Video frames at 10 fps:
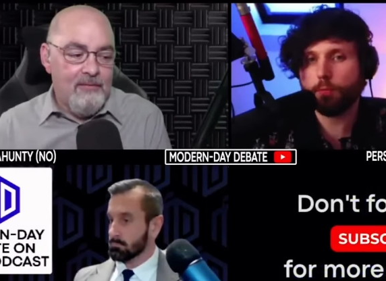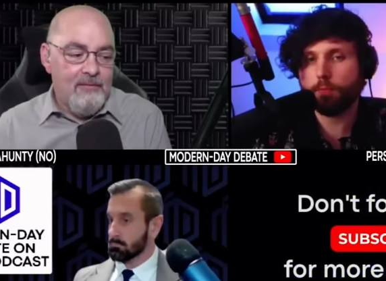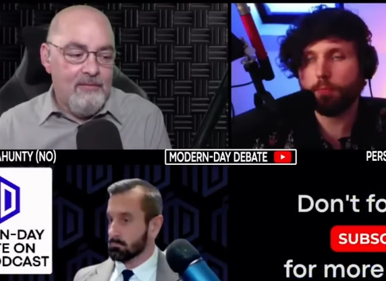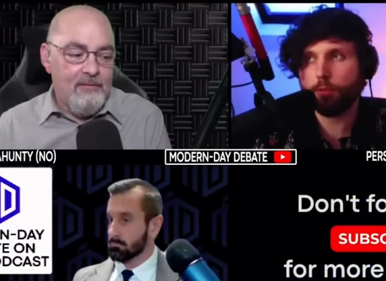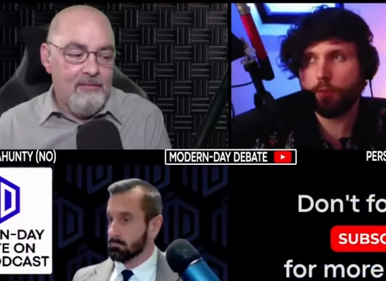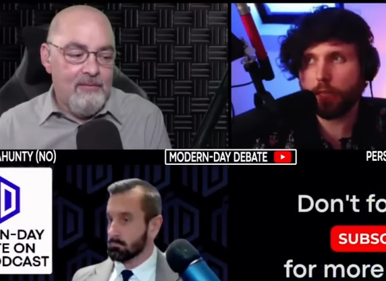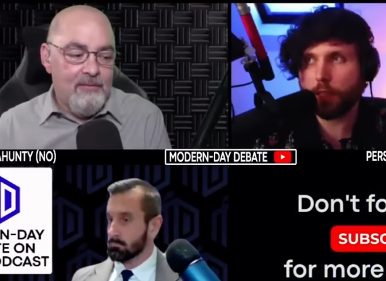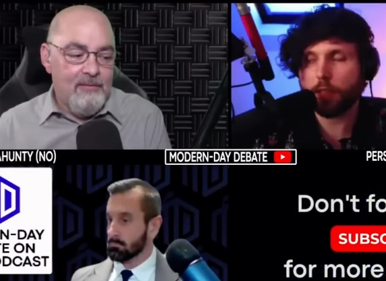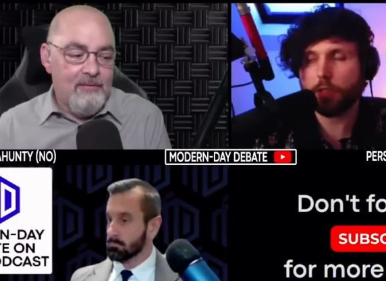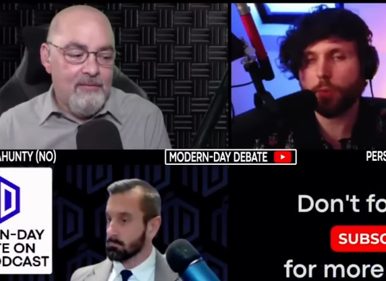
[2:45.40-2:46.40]

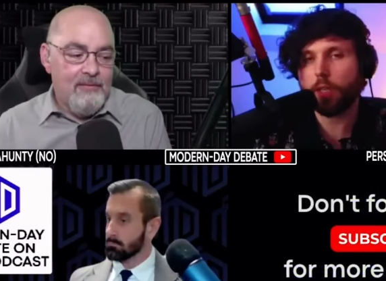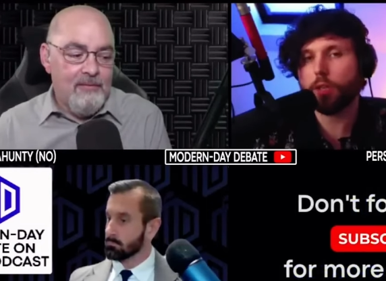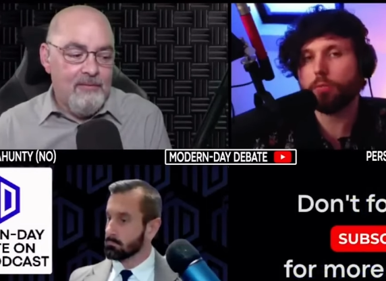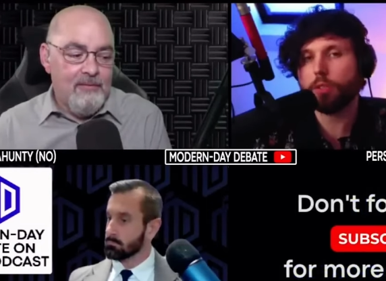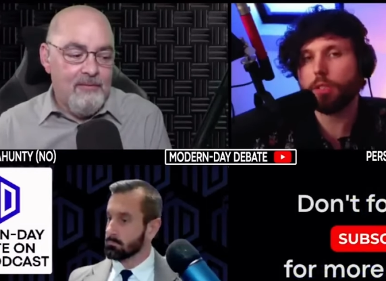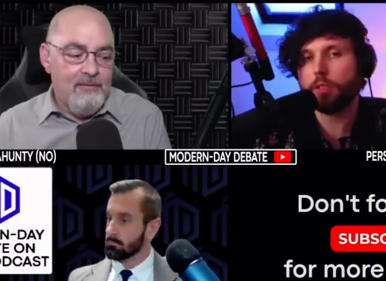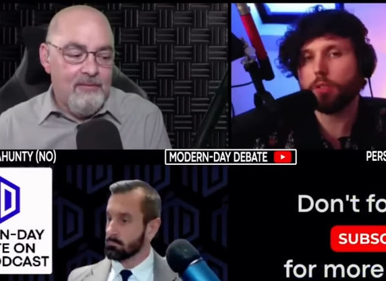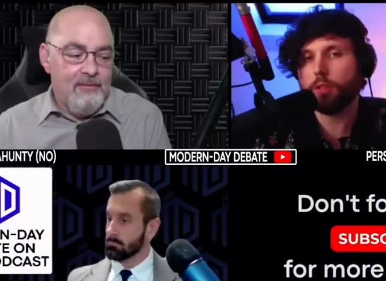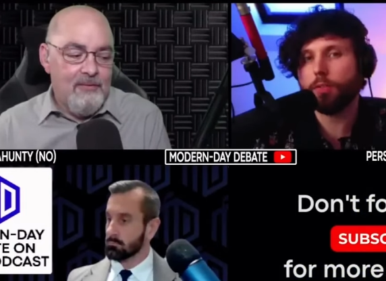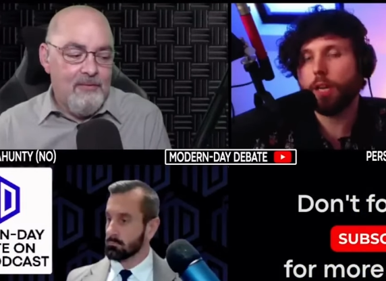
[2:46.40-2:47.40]
Speaker 1: perennialist when it comes to this
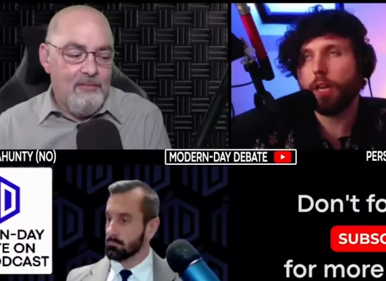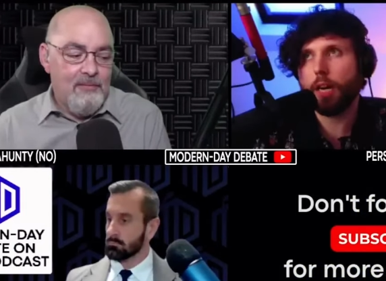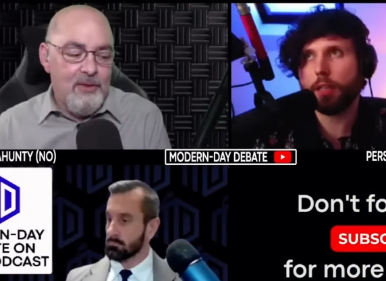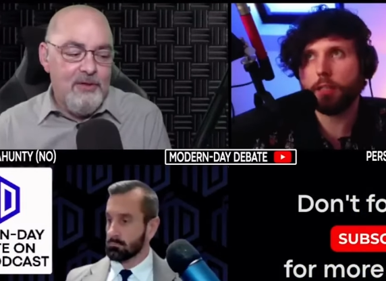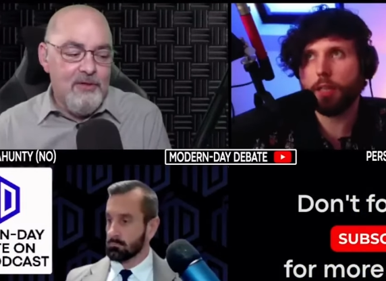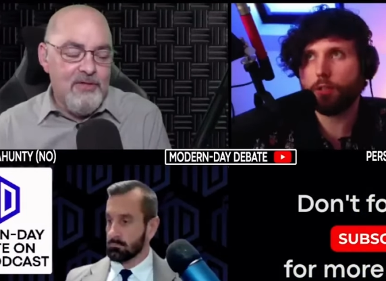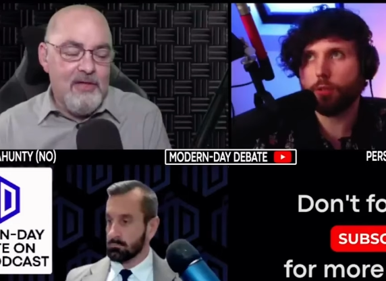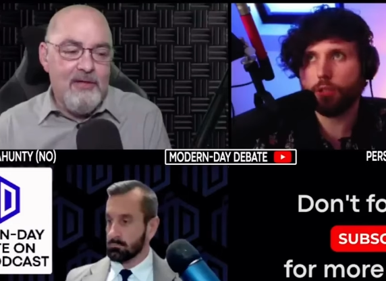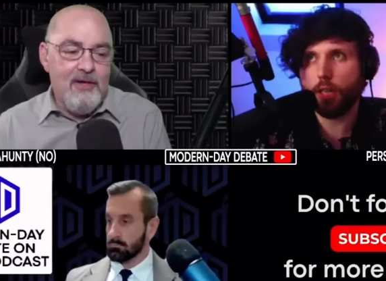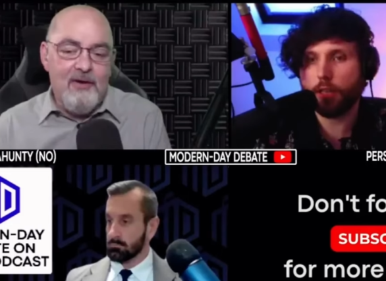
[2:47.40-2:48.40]
stuff but you're saying
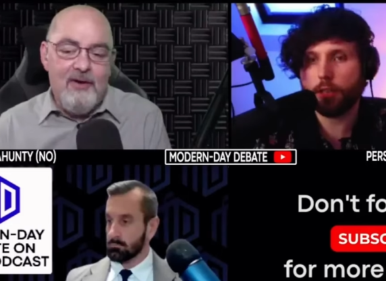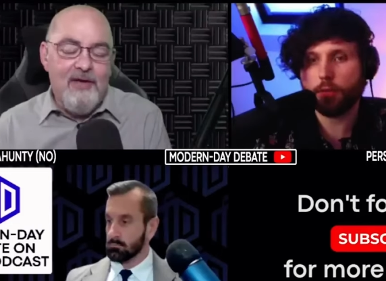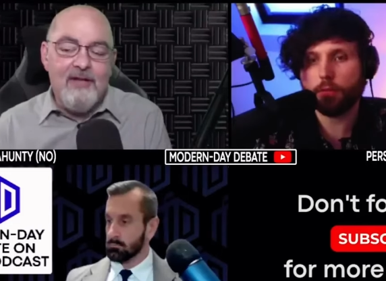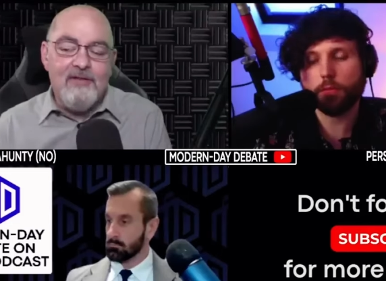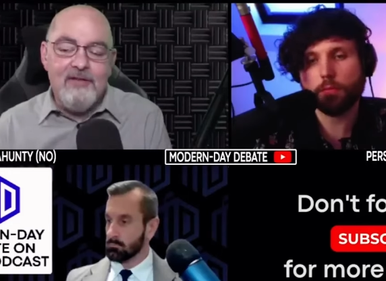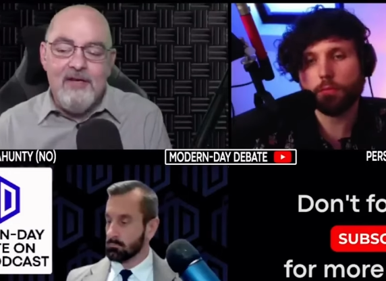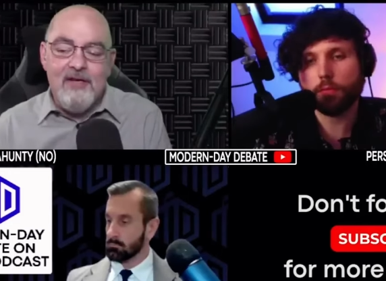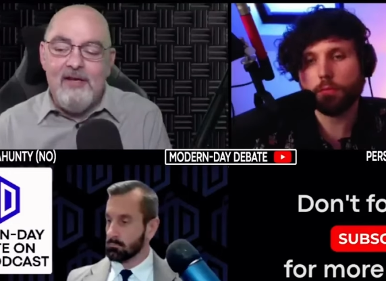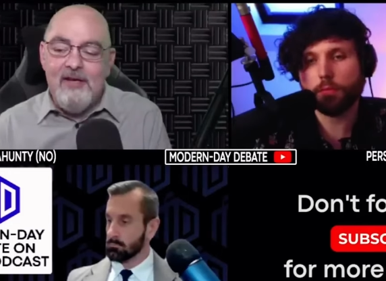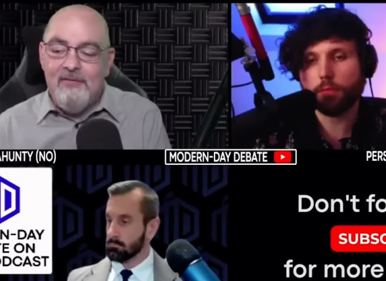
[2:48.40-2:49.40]
they don't have access to
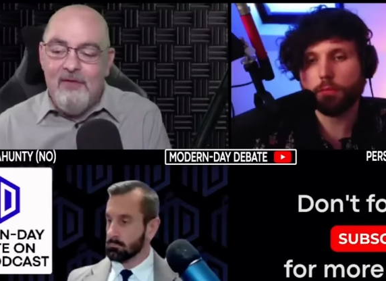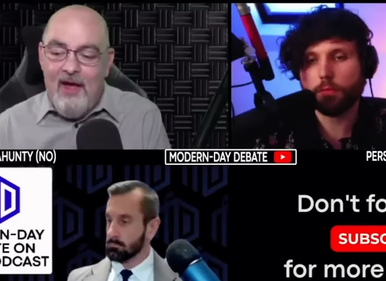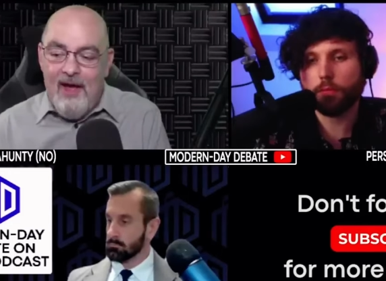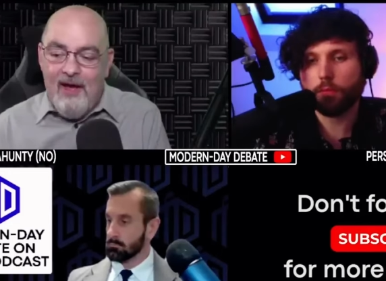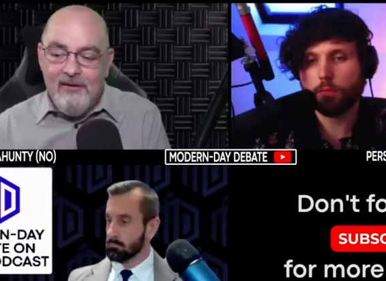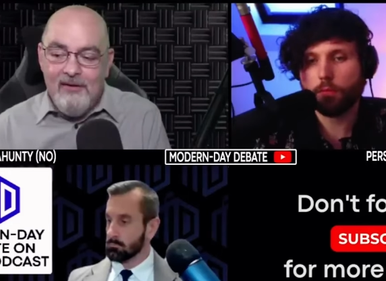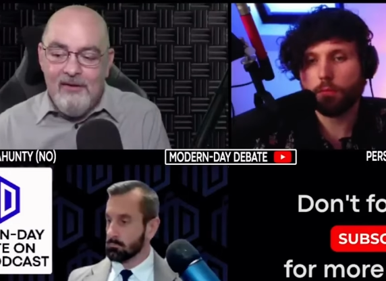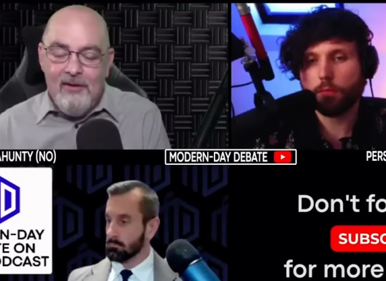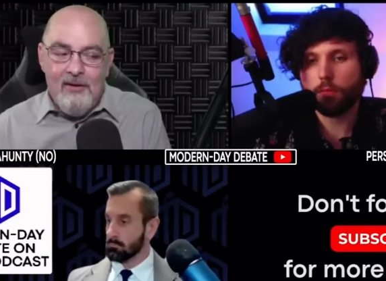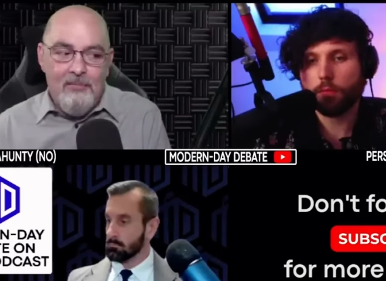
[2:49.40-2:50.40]
any of that
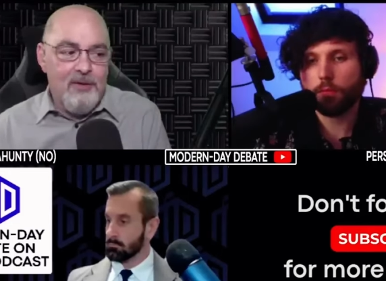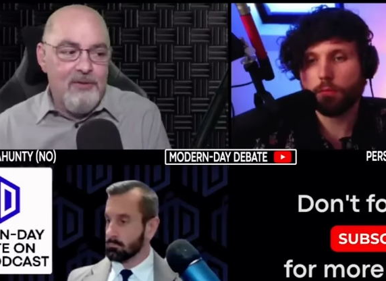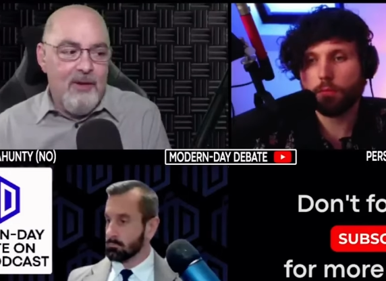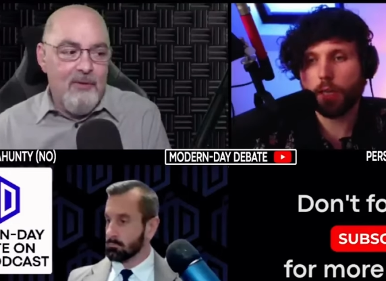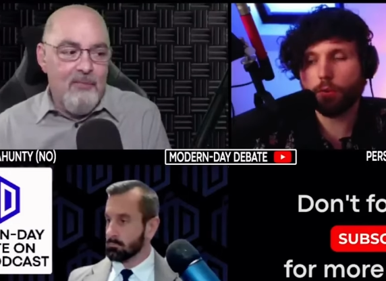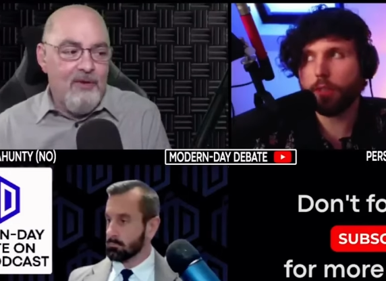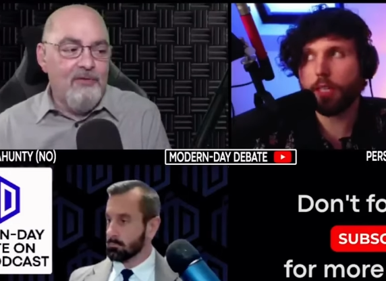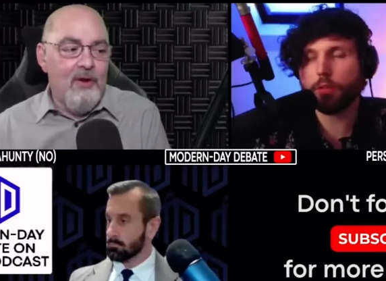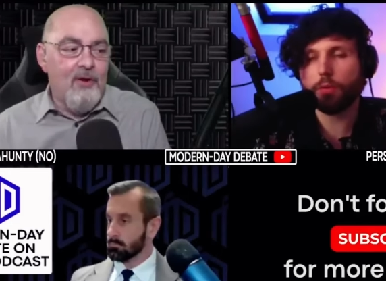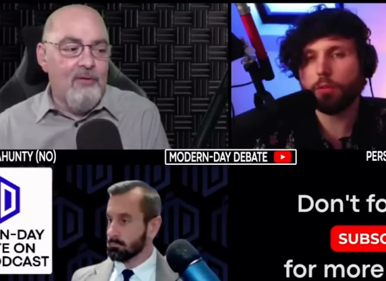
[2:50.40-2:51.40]
but they will
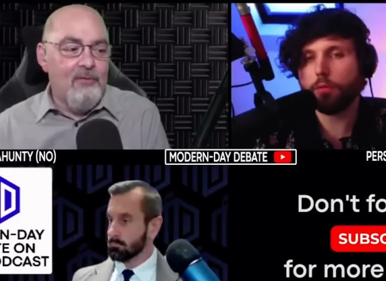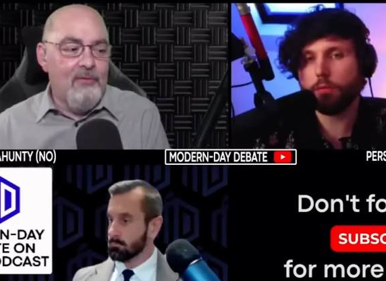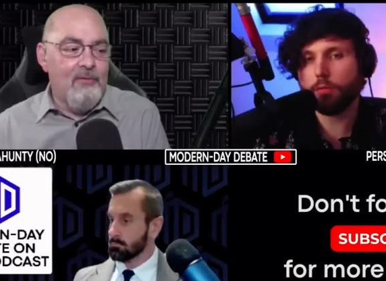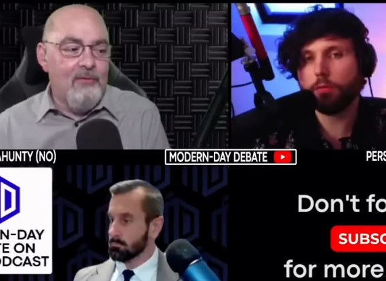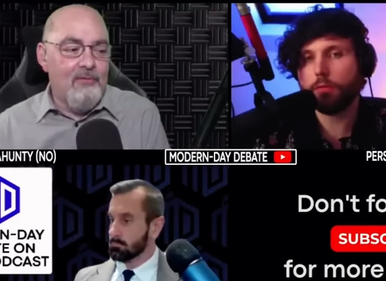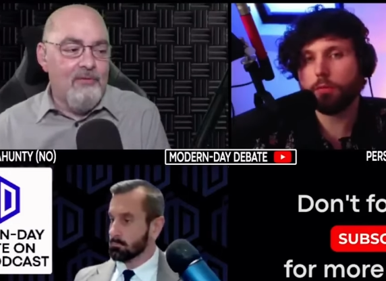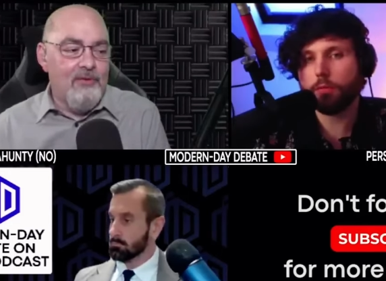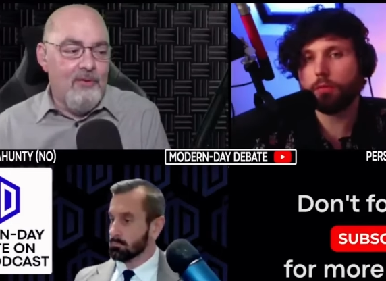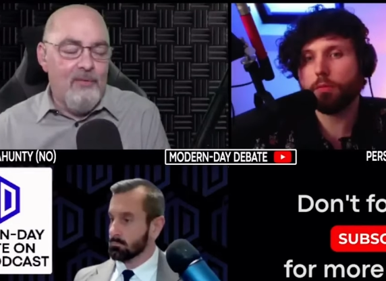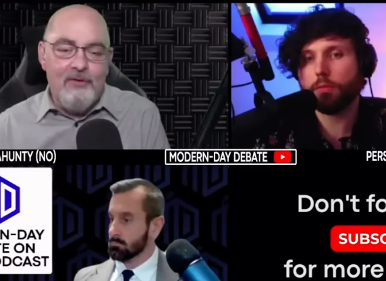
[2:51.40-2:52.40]
know would, they
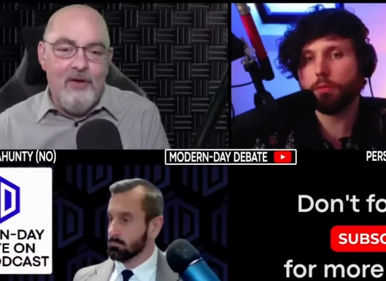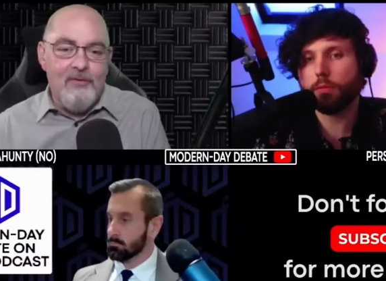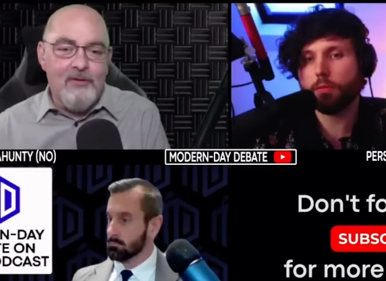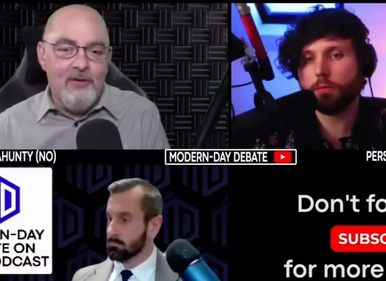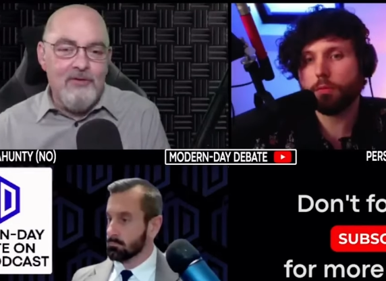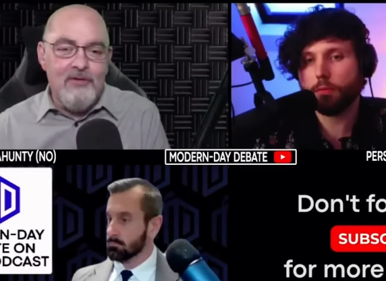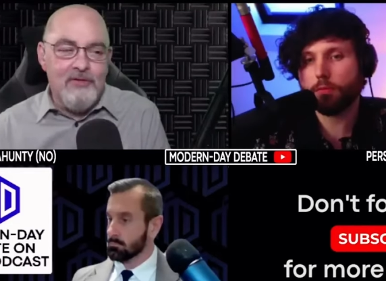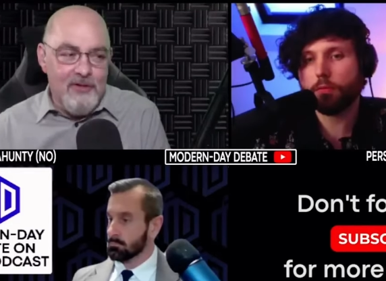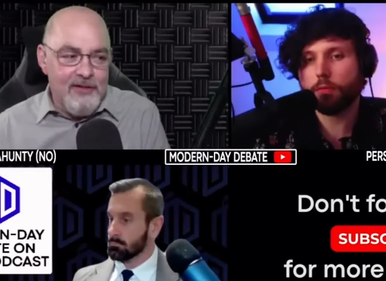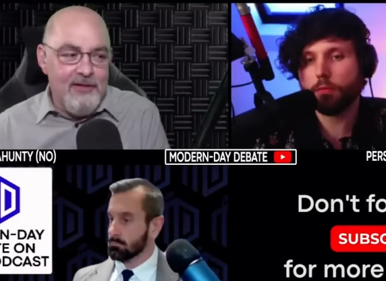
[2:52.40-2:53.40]
will know that there's a
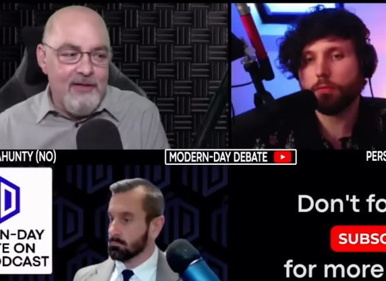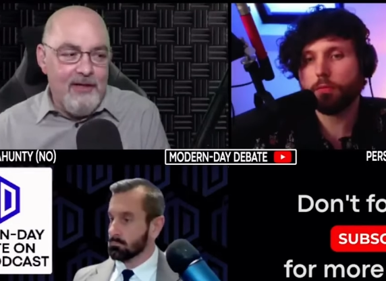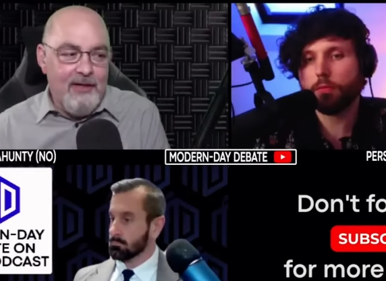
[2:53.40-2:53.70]
trinity